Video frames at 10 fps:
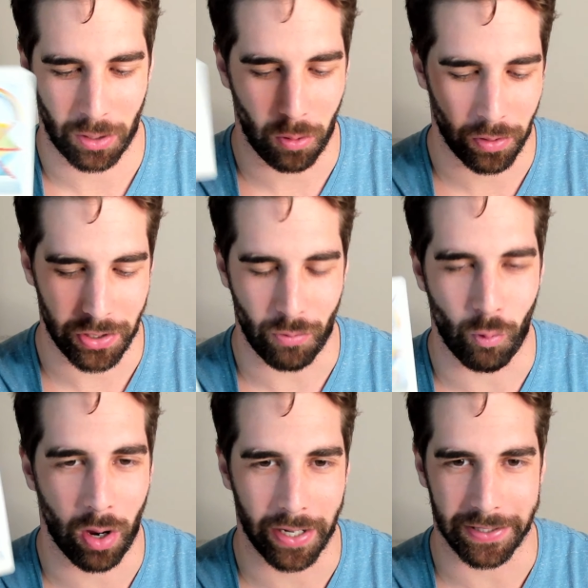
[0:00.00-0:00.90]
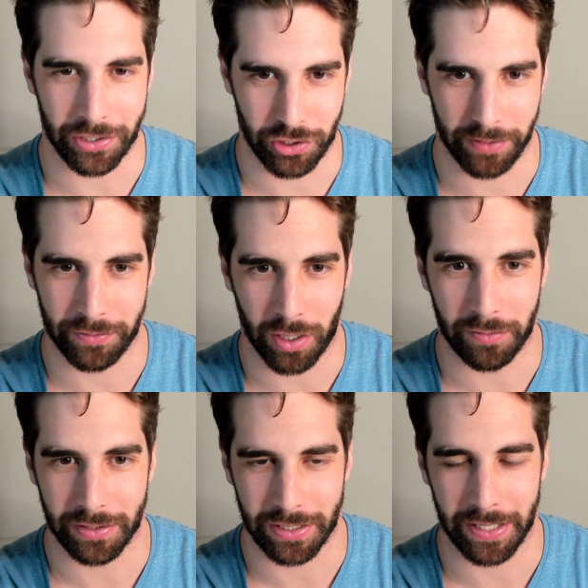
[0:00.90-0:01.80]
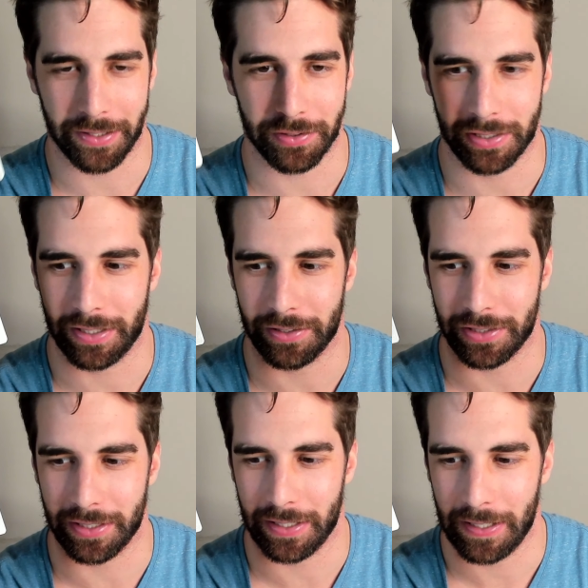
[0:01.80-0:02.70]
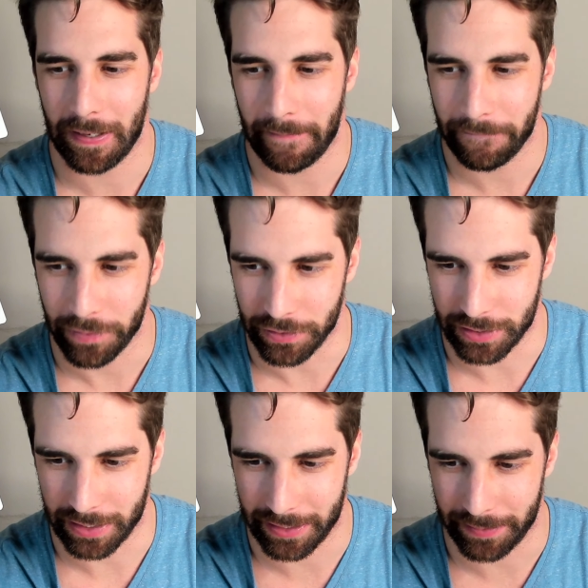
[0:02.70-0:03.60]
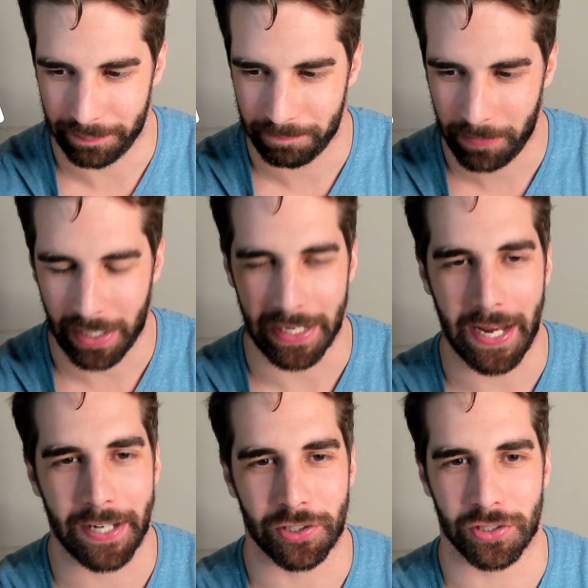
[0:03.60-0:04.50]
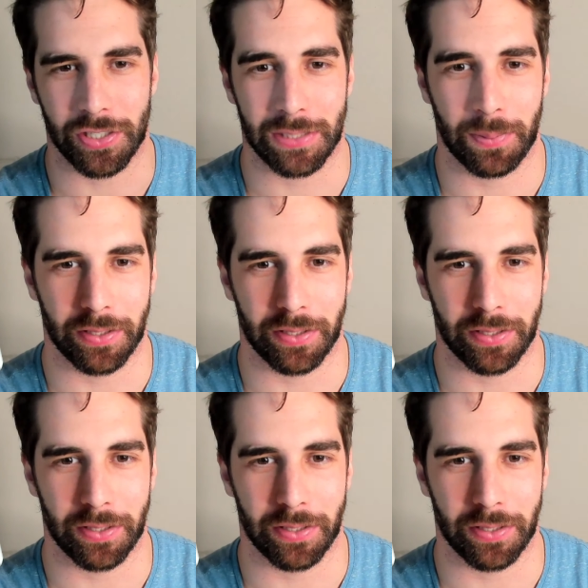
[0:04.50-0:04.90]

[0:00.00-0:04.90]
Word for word: or you want it to shift all of a sudden. There's a, there's an there's a not an anxiousness, but